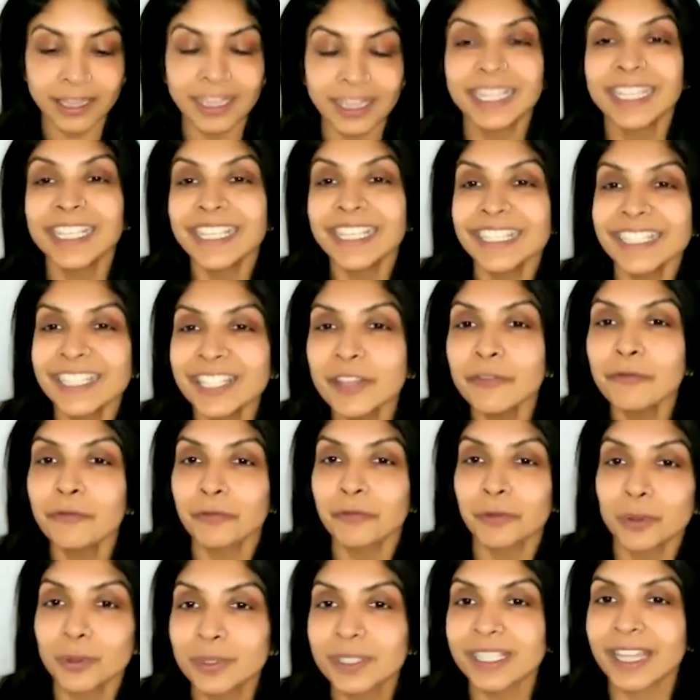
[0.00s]
these are the
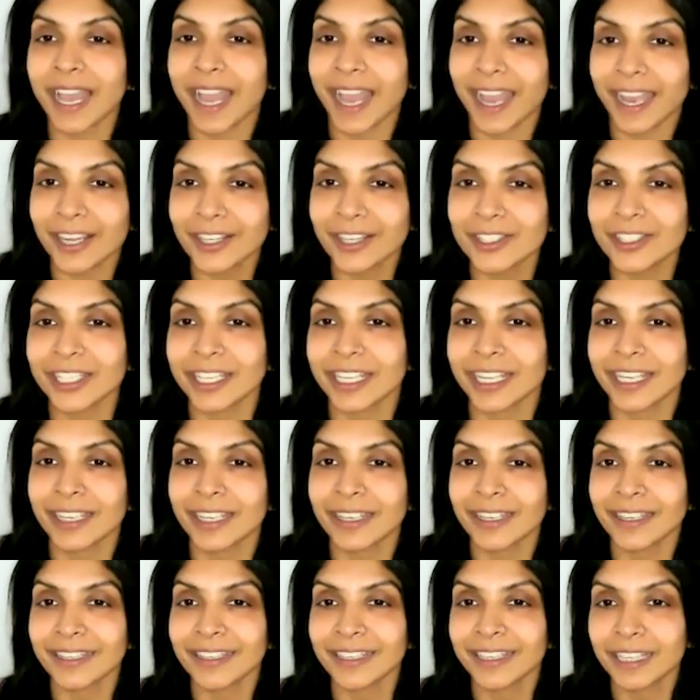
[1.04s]
foods that
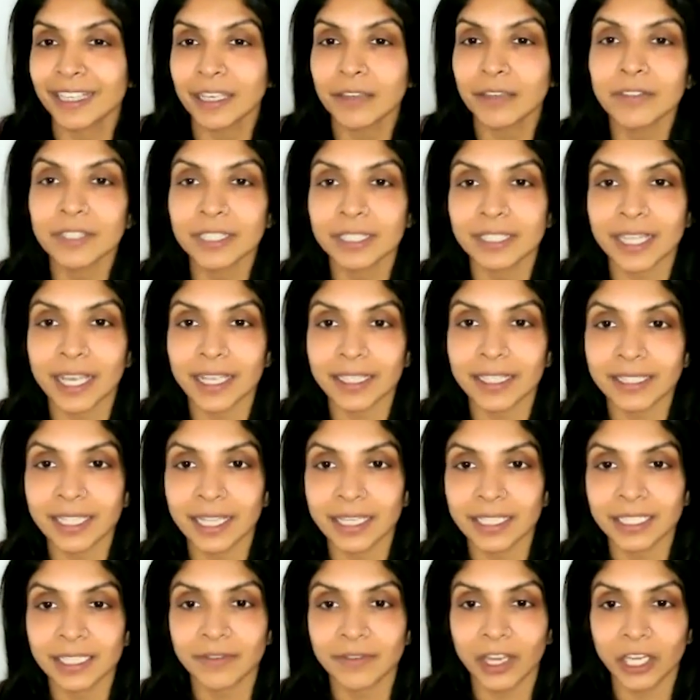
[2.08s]
actually give us that
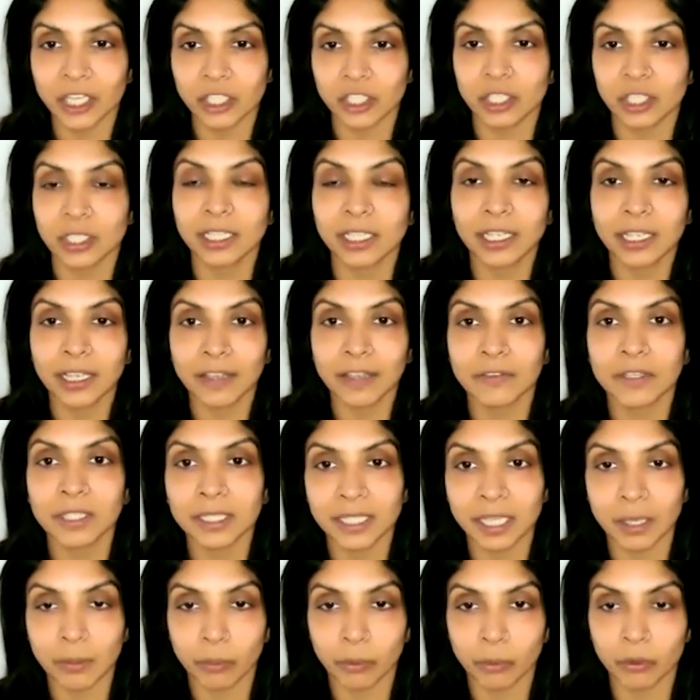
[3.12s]
satisfaction, give us
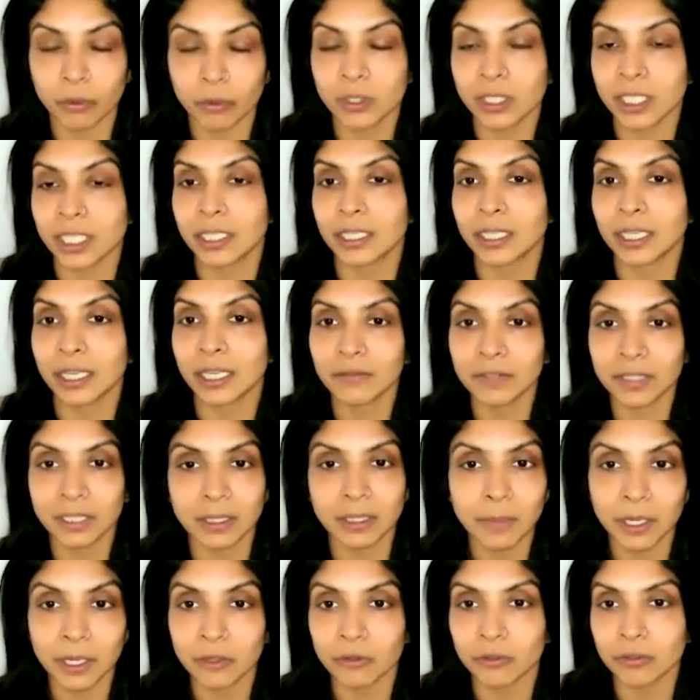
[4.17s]
that protein, give us the
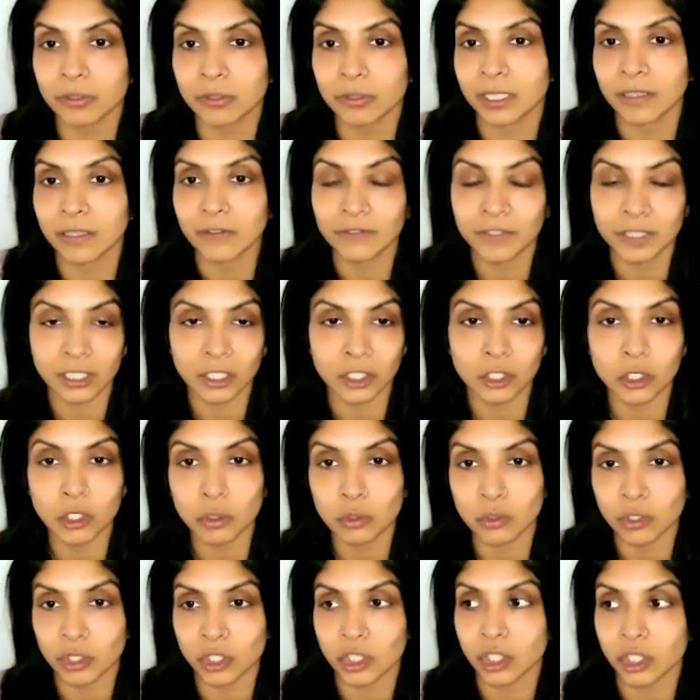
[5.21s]
minerals, give us the
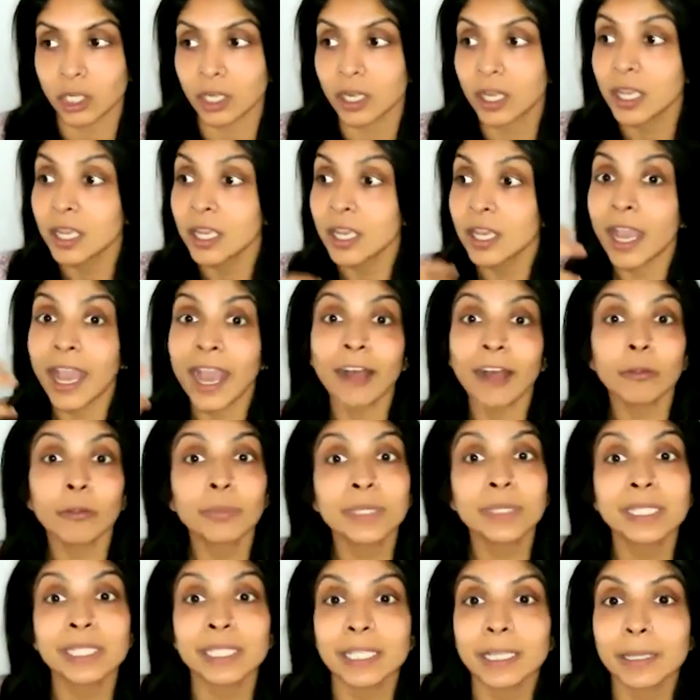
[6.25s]
nutrition, help
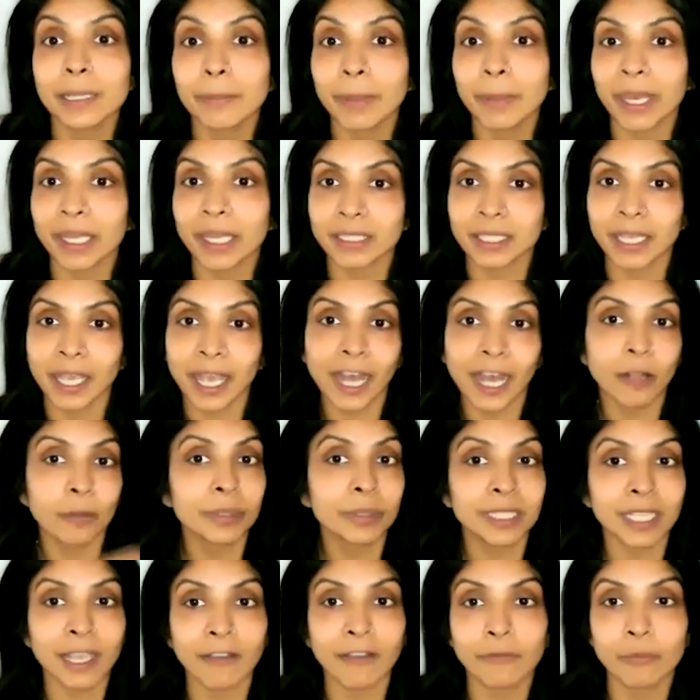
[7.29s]
us sleep better, help
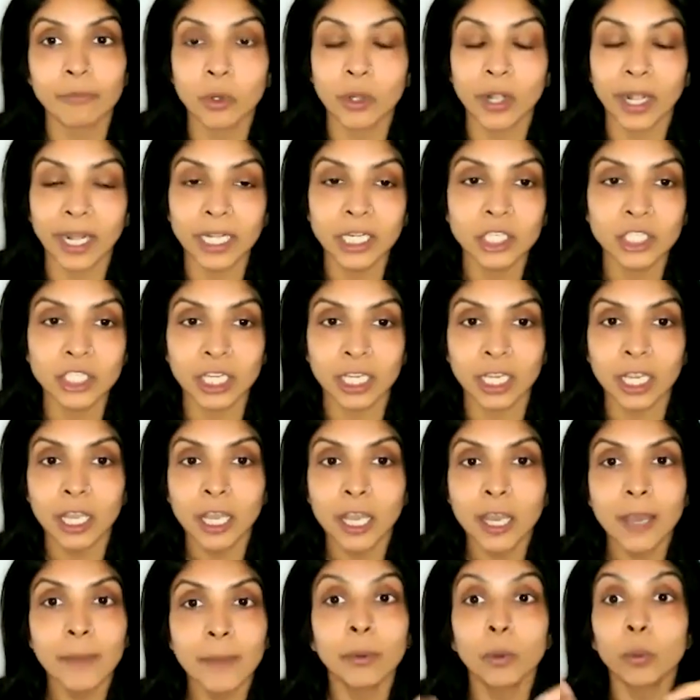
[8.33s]
us have more energy.
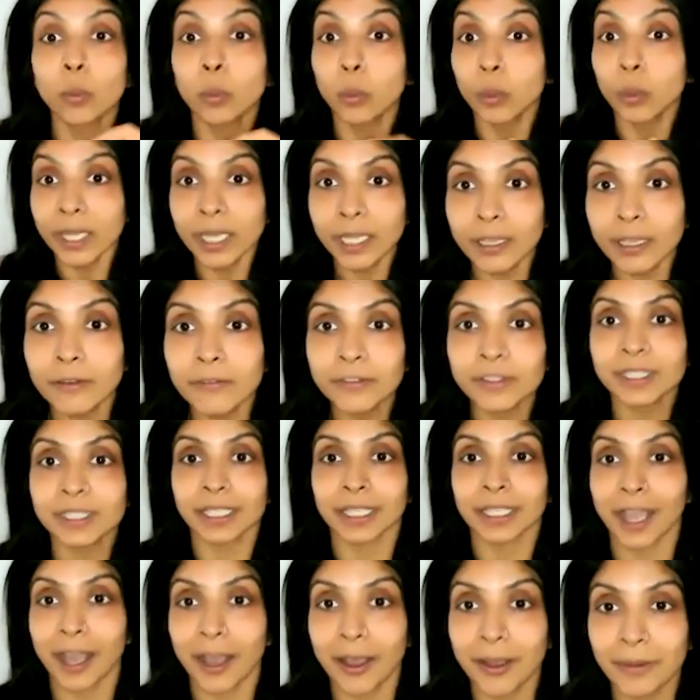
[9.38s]
But we have
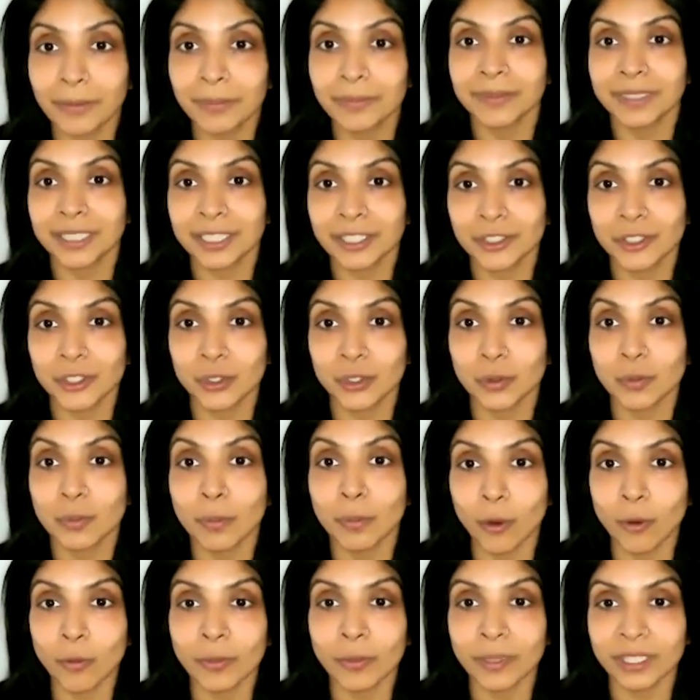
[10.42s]
succumbed to
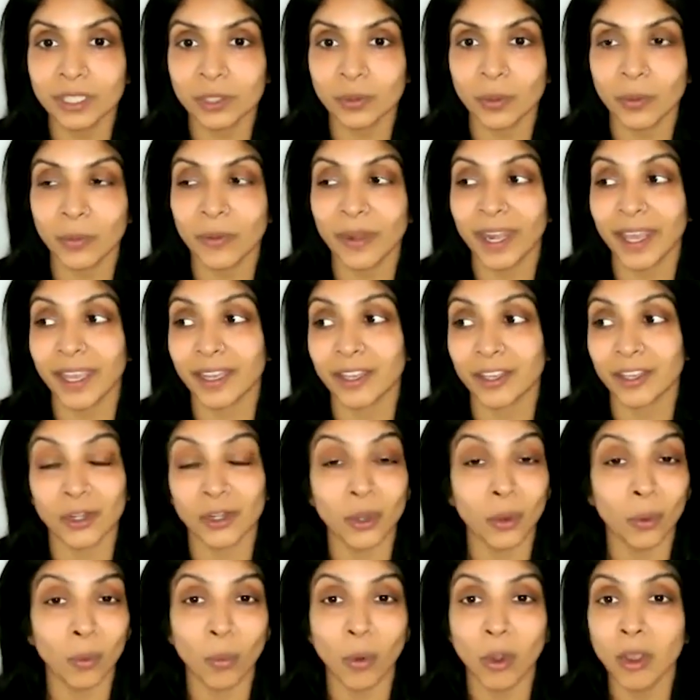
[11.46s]
moments where we're like, you
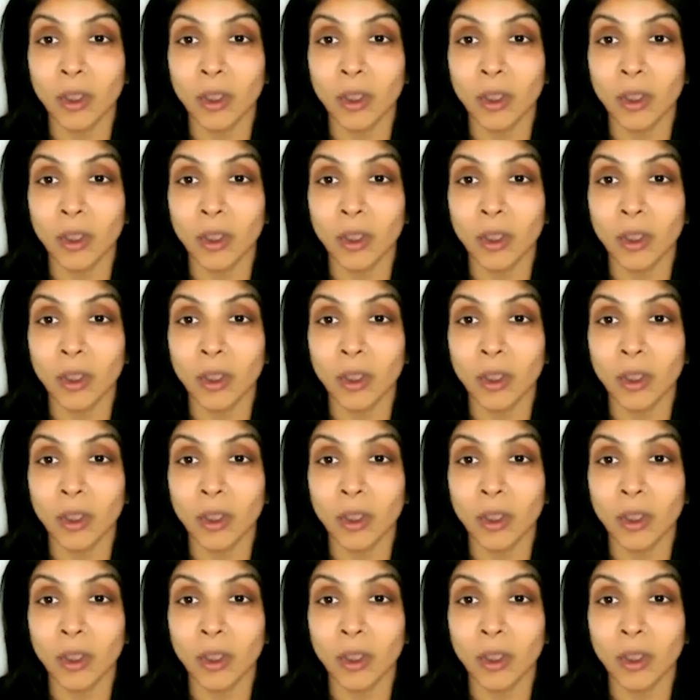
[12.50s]
know